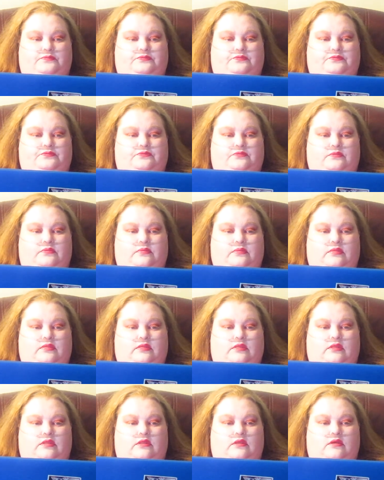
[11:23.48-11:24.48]

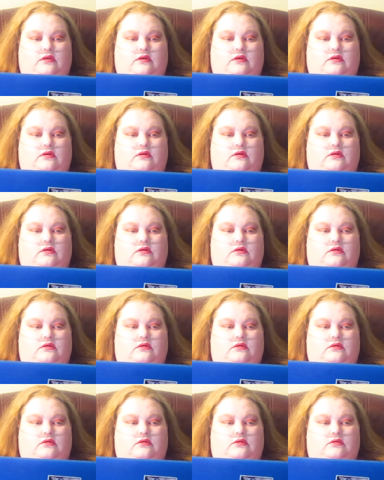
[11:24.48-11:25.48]

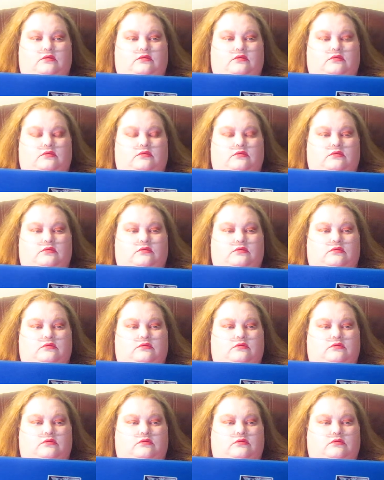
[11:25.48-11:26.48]

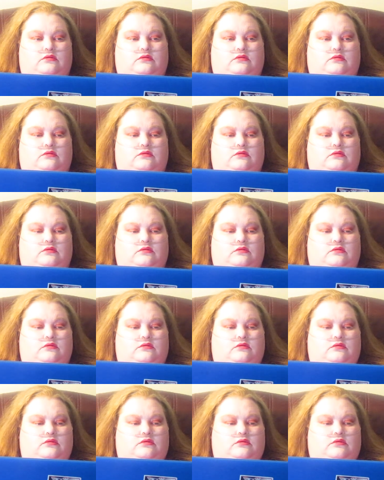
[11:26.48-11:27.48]

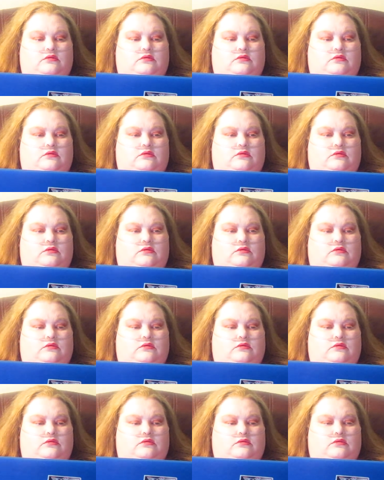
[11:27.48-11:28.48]

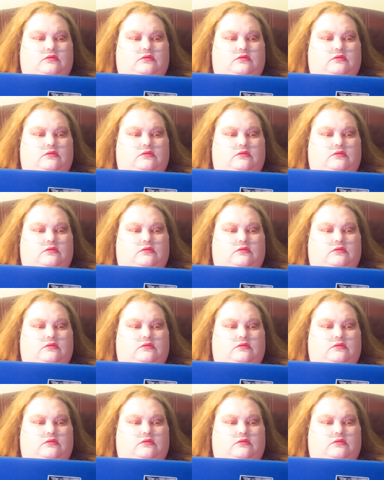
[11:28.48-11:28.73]
(silence)